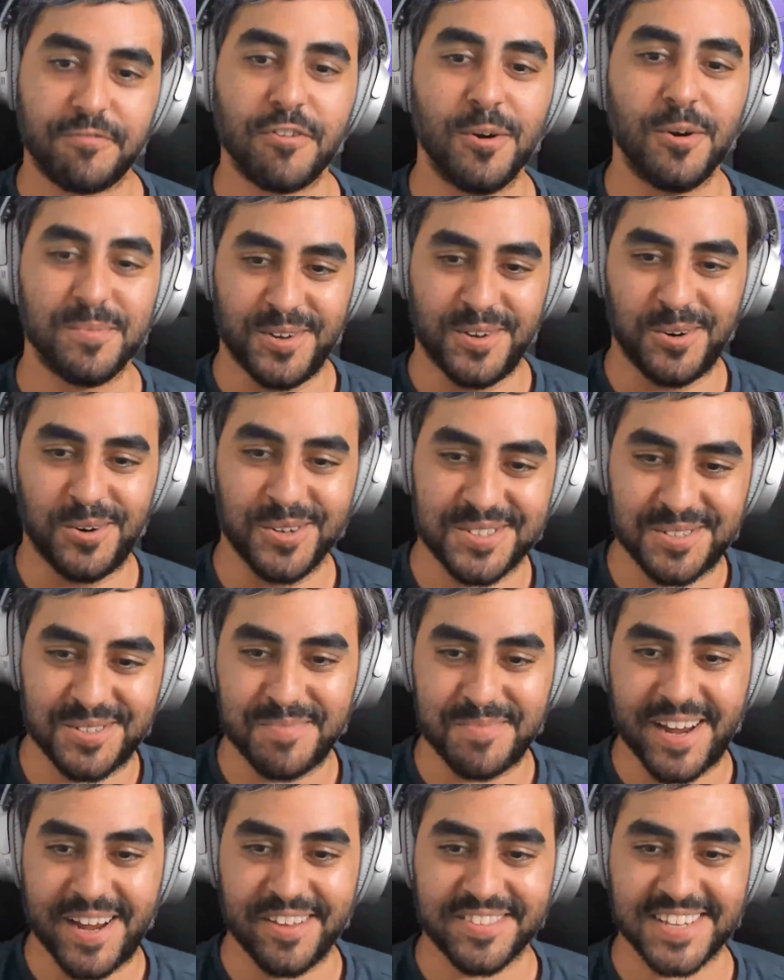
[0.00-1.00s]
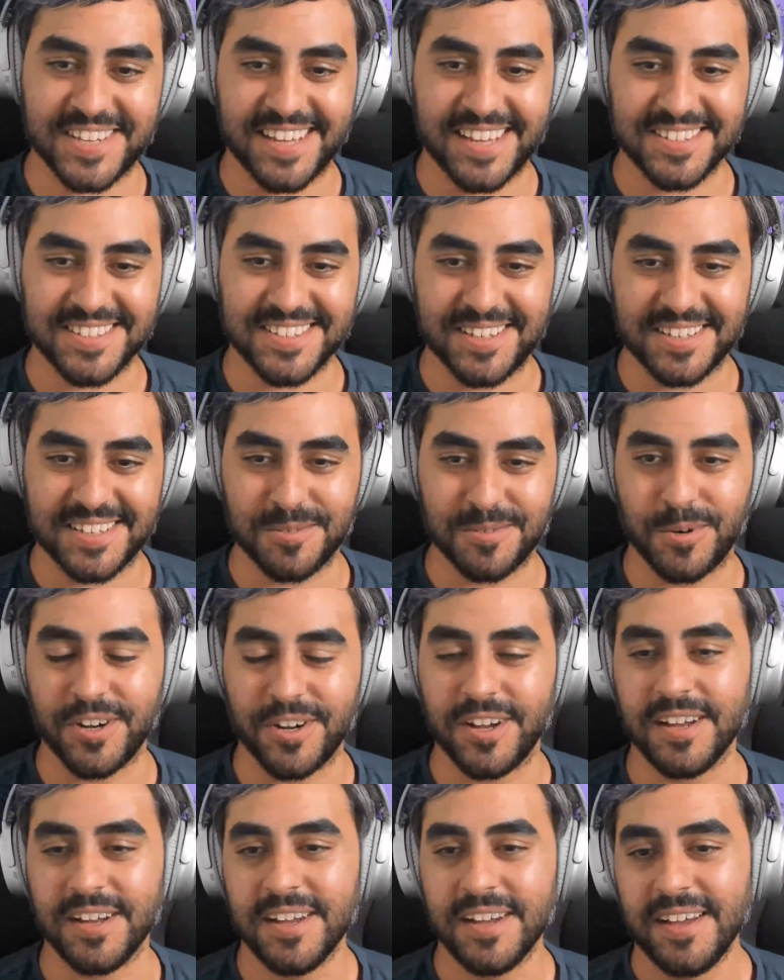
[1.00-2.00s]
from the horse's mouth, as as it
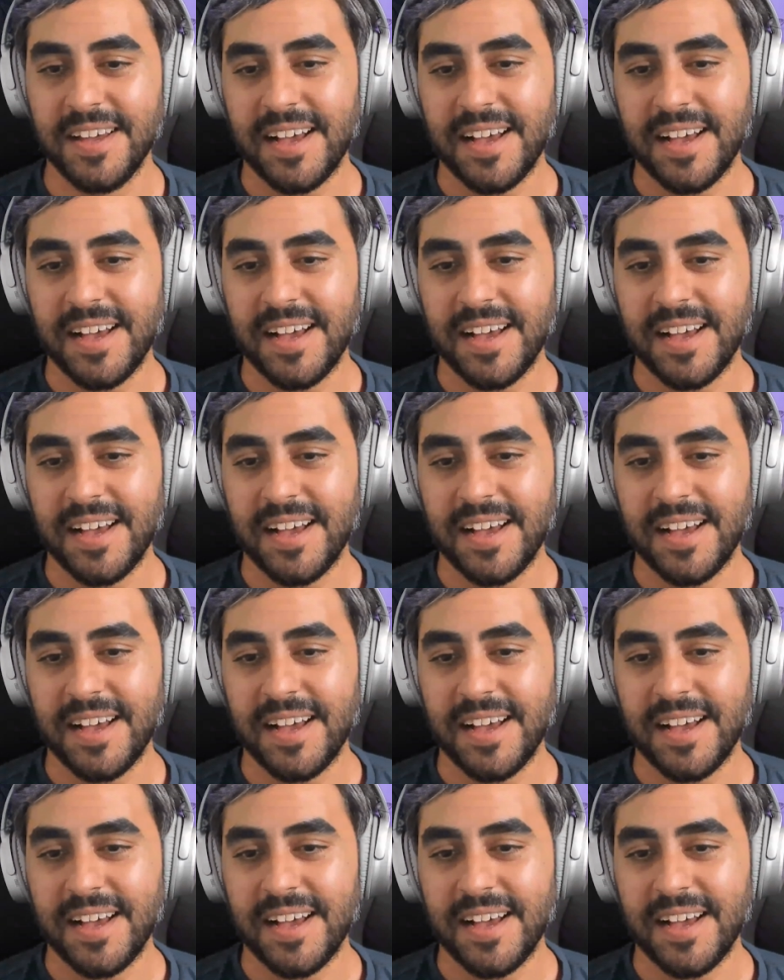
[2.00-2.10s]
were.